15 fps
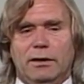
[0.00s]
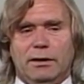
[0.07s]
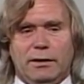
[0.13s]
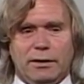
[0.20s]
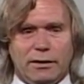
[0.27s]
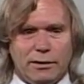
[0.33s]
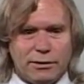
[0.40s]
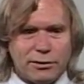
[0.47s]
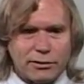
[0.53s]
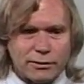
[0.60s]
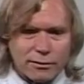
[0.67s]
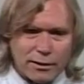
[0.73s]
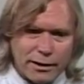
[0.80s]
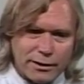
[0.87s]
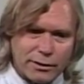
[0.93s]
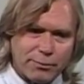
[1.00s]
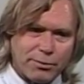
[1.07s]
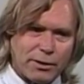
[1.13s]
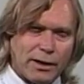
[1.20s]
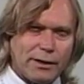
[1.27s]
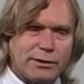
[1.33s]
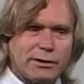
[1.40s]
is like the
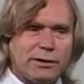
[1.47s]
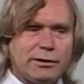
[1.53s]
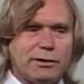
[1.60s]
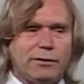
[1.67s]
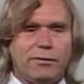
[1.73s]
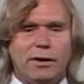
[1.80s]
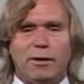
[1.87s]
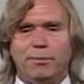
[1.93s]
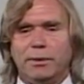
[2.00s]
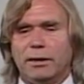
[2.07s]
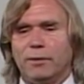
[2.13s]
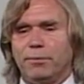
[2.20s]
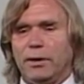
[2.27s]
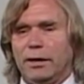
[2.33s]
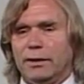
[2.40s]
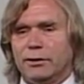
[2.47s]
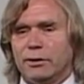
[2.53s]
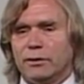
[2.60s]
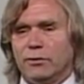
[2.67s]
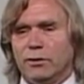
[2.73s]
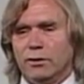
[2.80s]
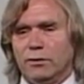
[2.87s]
process of helping a plant to
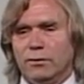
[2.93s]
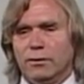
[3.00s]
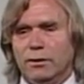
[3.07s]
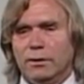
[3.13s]
grow.